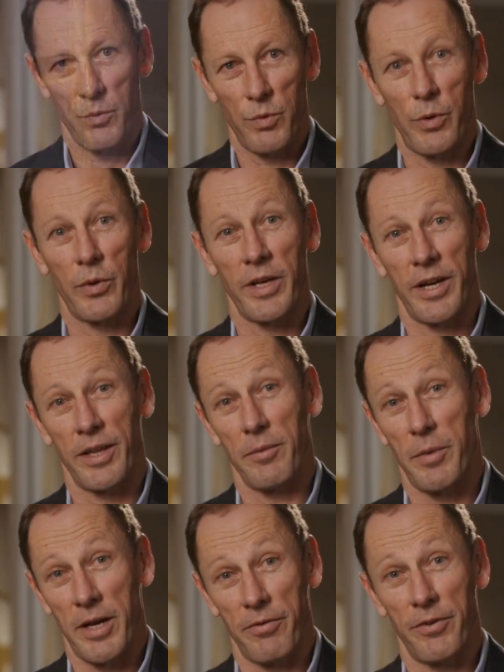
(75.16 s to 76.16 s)
where we're getting the
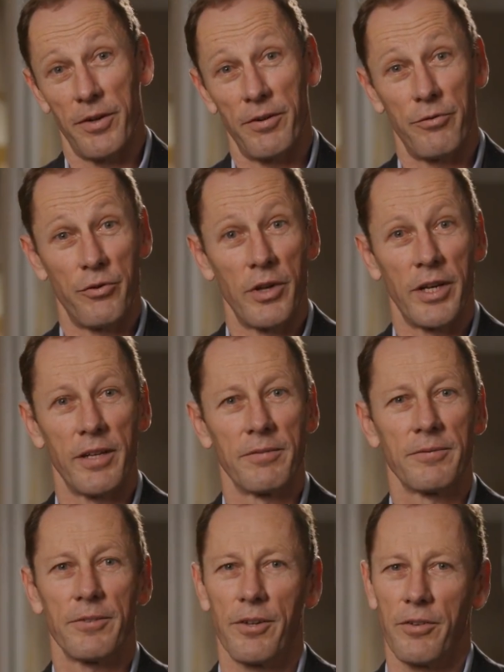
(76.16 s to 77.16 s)
benefit of
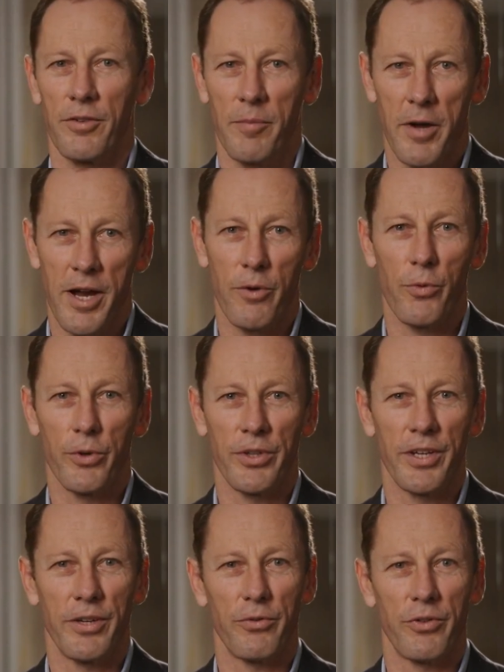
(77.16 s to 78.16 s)
drilling on some high
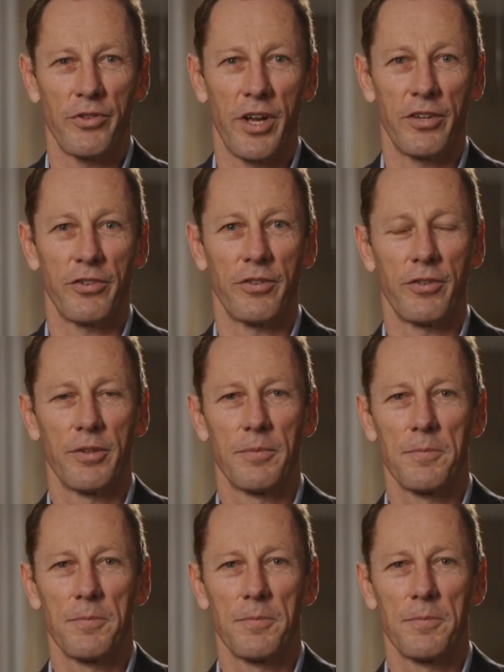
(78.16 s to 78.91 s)
royalty interest sections.